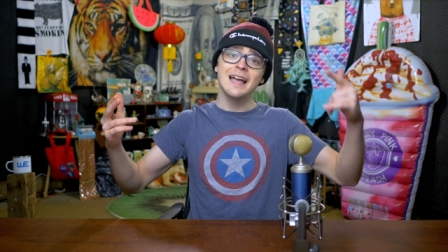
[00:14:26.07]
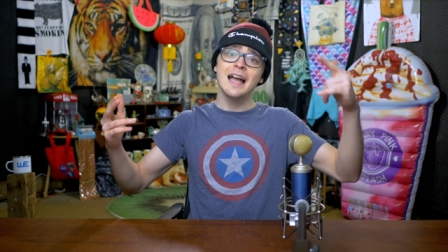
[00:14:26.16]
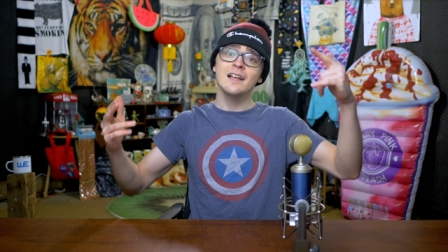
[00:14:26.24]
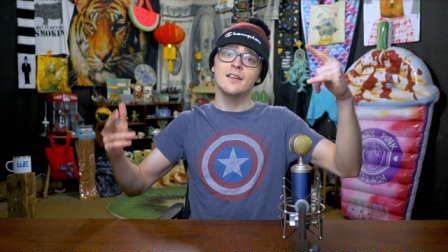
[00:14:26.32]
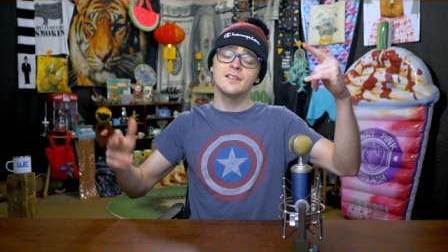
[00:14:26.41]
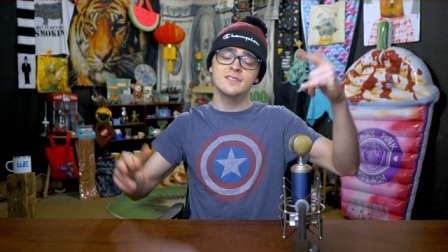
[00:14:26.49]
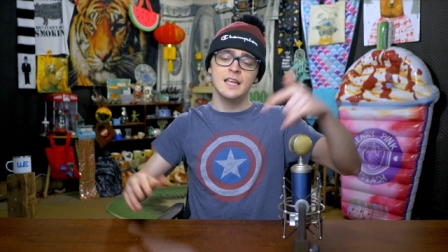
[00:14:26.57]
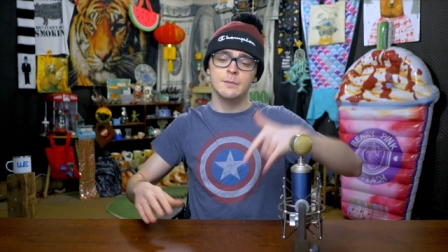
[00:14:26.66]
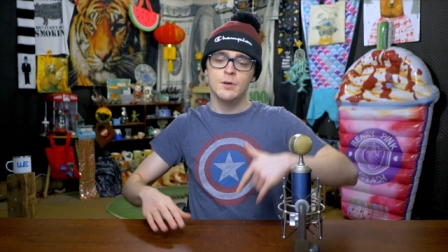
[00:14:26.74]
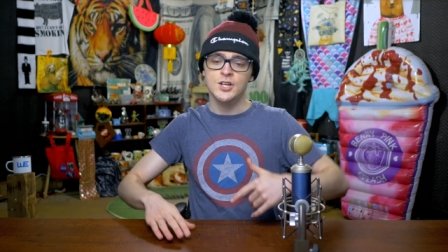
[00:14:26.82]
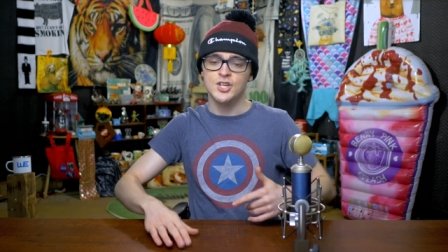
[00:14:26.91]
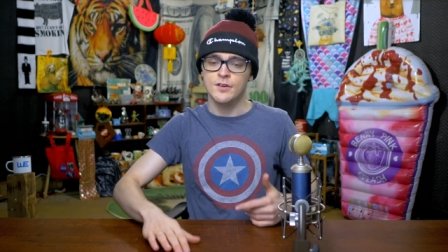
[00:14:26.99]
that in
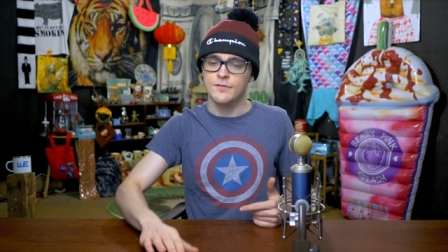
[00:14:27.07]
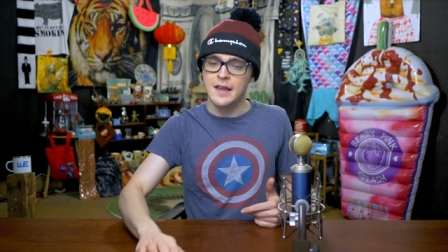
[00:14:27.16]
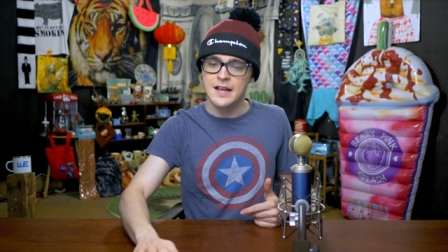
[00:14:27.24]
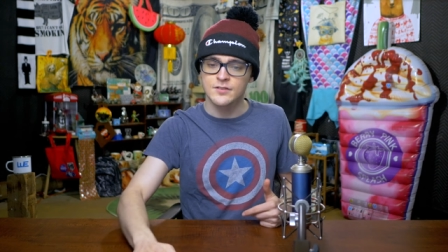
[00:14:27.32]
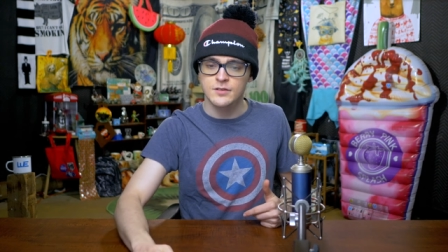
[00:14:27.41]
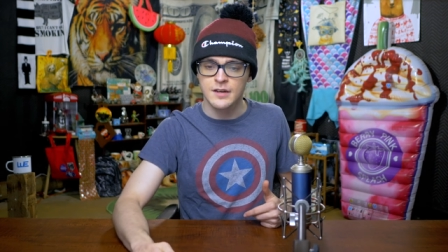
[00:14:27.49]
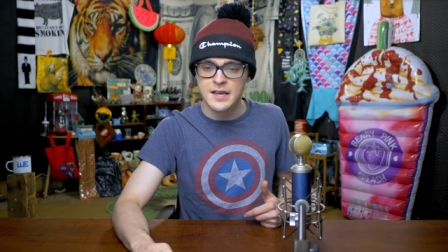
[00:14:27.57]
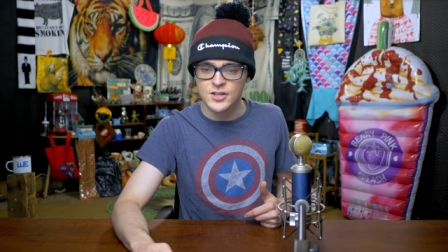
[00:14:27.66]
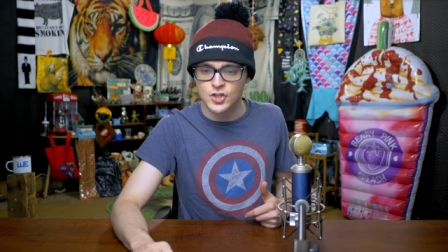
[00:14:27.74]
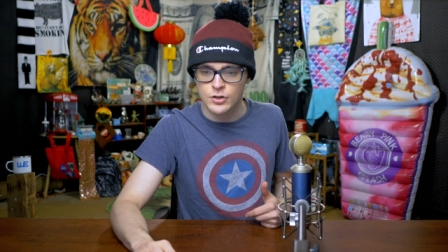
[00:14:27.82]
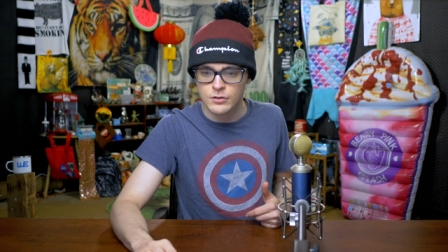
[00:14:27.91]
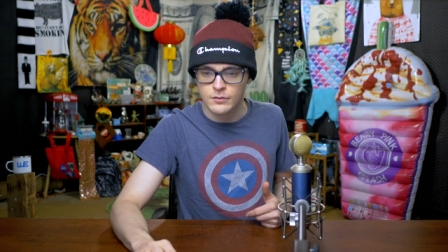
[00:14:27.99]
celebration of
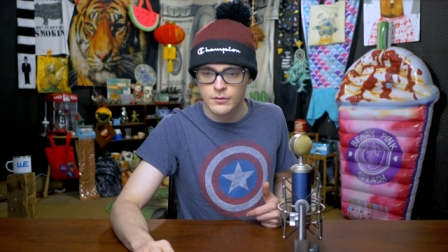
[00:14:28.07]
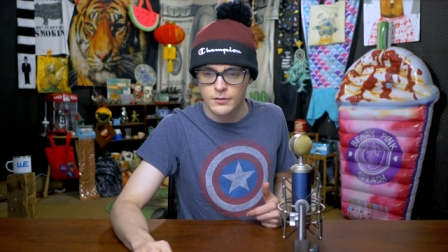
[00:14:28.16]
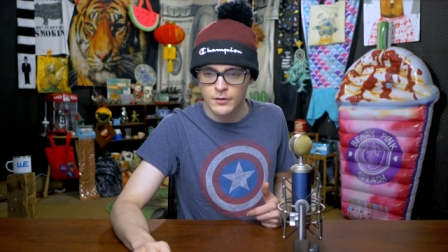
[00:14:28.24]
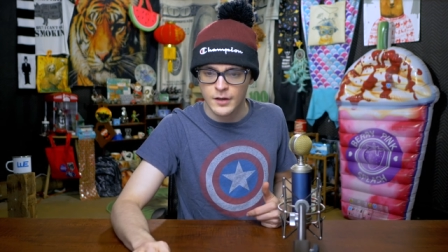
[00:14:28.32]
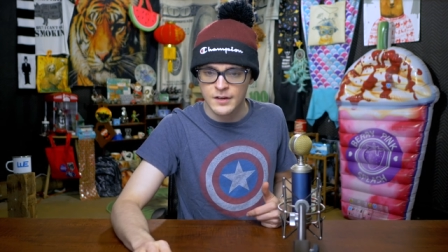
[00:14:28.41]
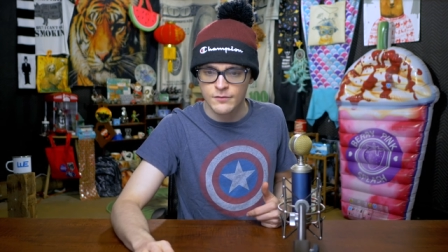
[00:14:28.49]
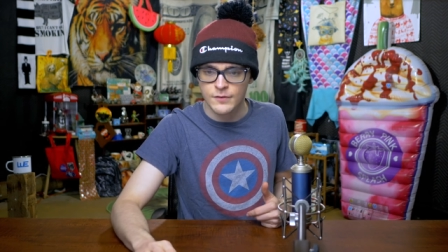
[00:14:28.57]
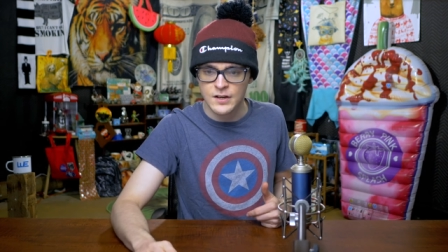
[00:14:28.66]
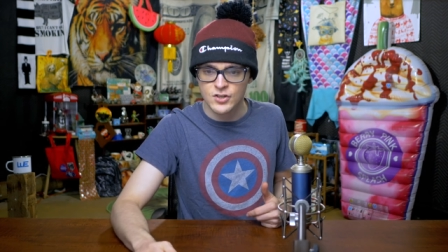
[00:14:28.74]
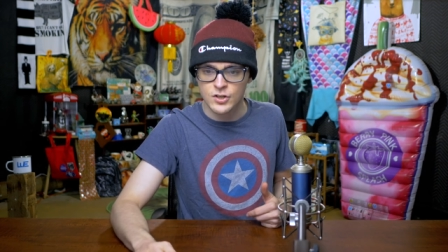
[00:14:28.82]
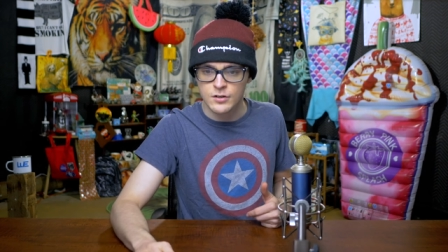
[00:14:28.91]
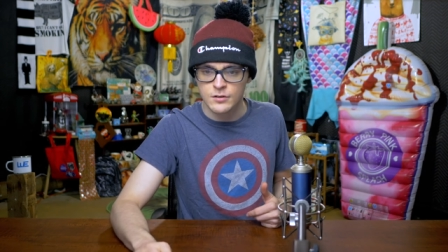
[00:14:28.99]
National
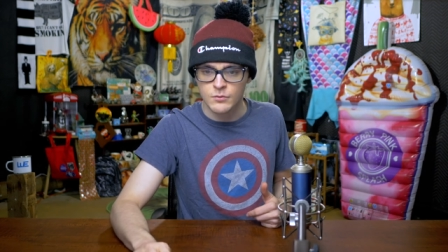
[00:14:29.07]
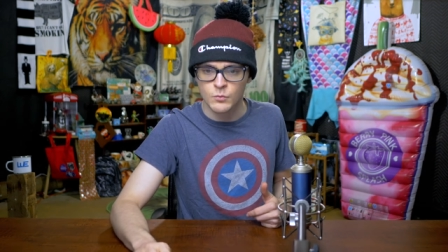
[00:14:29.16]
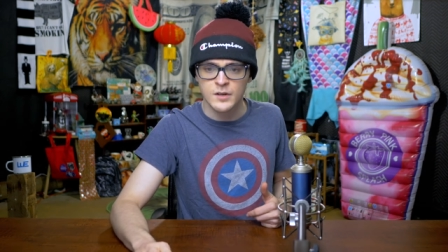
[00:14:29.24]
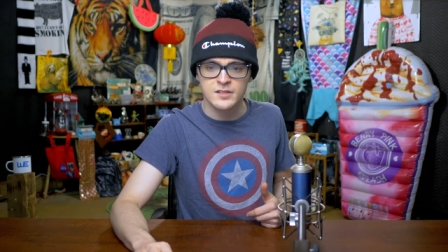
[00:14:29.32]
Invention, what